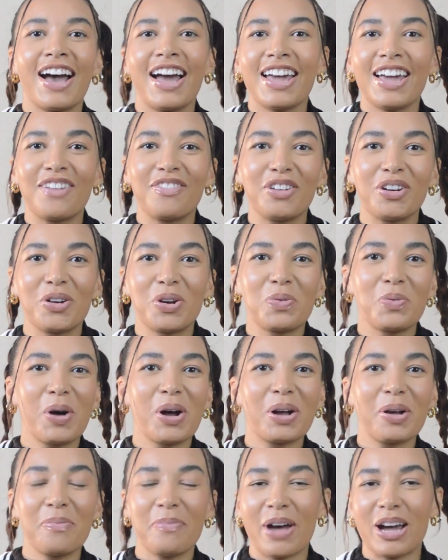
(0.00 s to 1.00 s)
Hi everyone,
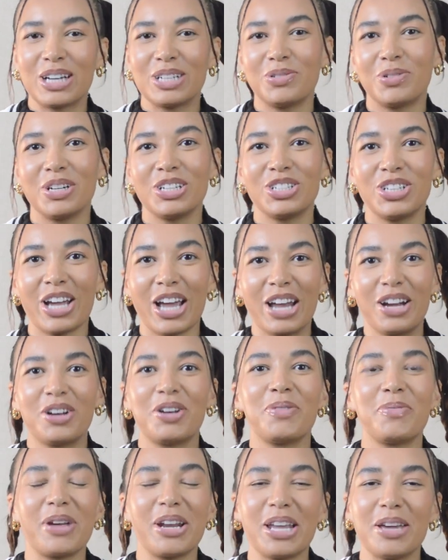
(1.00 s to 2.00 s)
welcome back to our
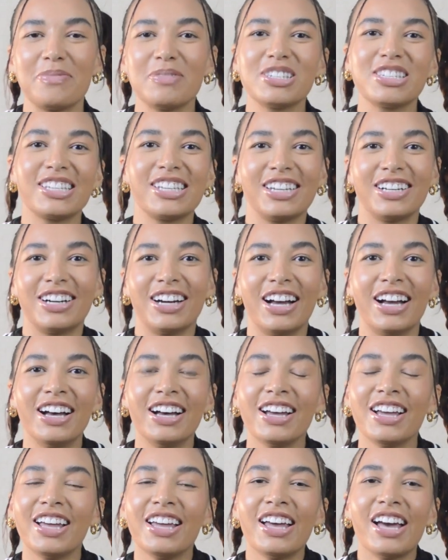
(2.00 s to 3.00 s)
channel. My name is
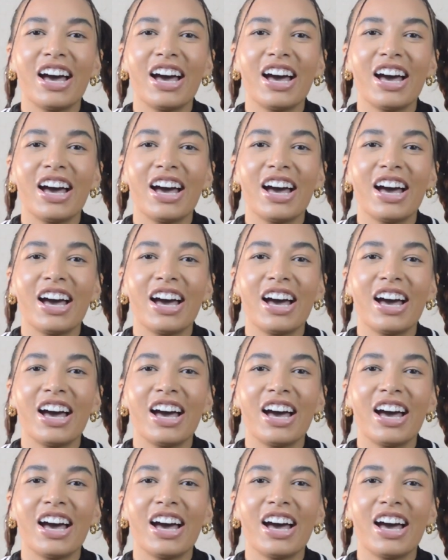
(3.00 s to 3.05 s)
Kira.